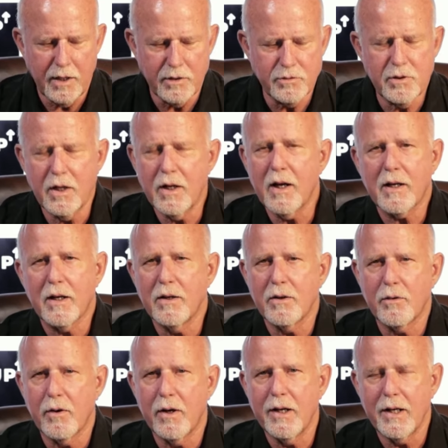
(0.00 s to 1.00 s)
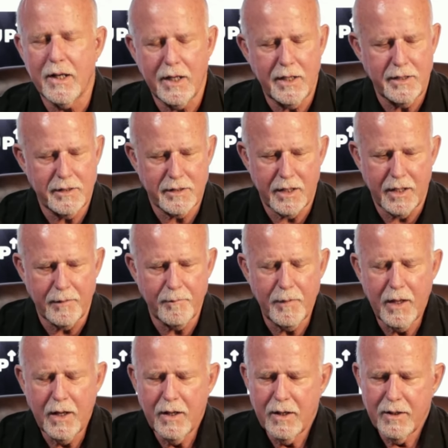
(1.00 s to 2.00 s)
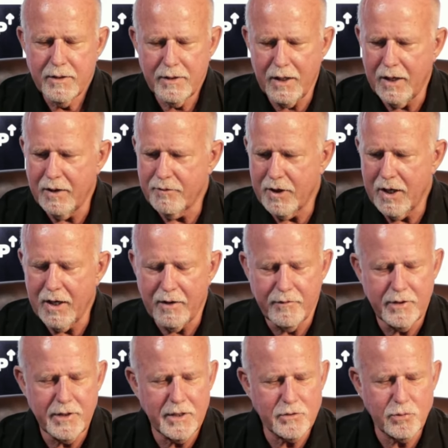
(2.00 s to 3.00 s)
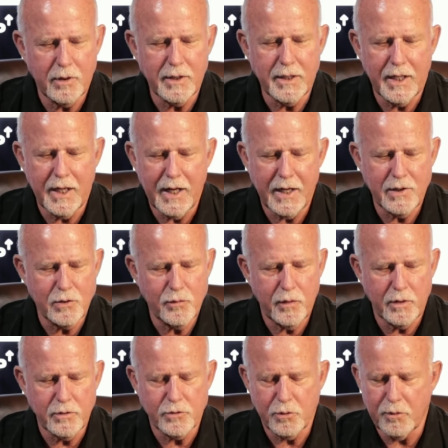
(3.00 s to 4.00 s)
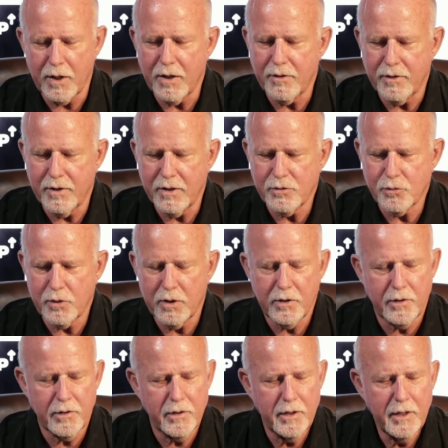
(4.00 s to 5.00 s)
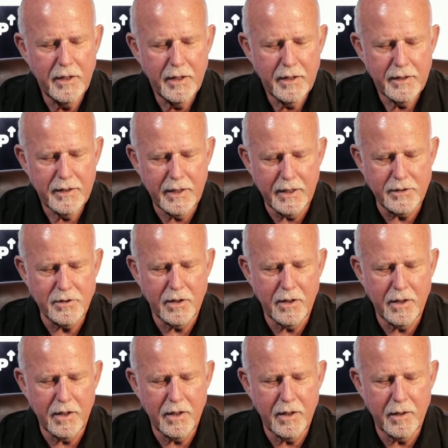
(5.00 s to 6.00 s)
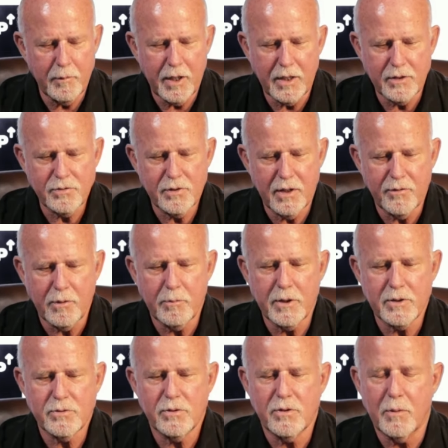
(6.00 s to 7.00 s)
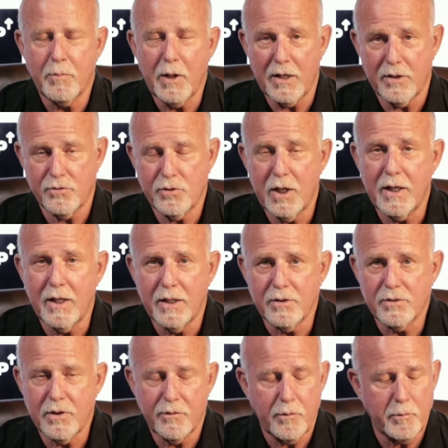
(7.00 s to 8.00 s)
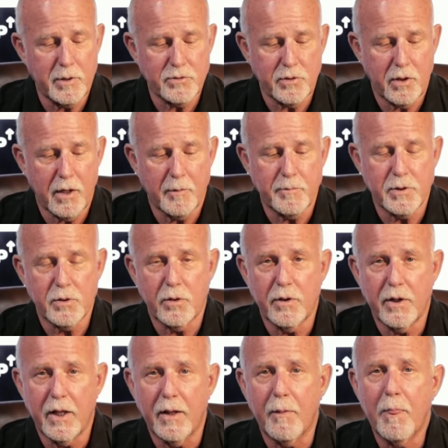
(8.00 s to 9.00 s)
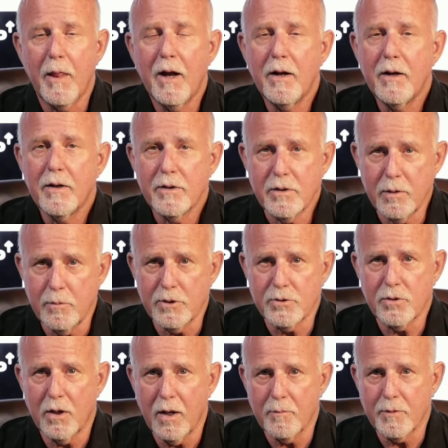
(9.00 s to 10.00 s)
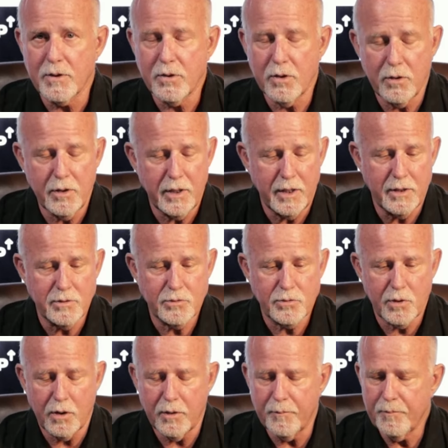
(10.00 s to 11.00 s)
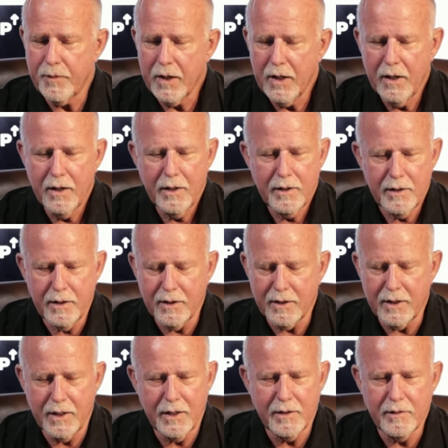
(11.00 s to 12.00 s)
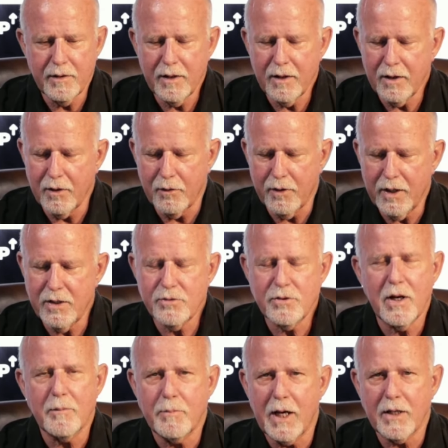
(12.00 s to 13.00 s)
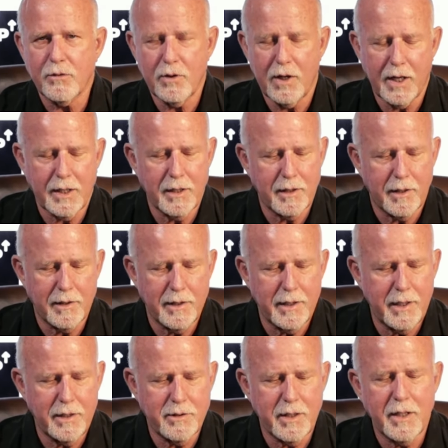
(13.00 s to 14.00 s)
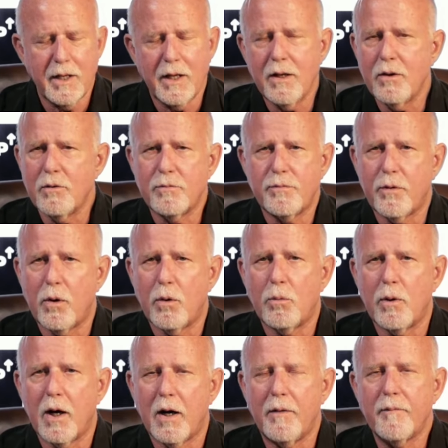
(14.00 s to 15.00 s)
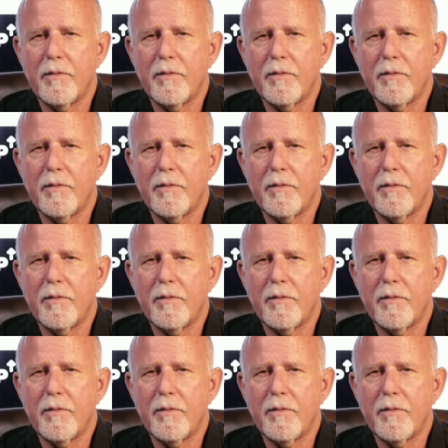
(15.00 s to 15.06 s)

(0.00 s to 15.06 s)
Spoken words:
So they're not going to agree to anything. They never have. And that's why the adage floats around in Israel that Hamas never misses, the Palestinians never miss an opportunity to miss an opportunity. So again, he's not backtracking on anything. He knew full well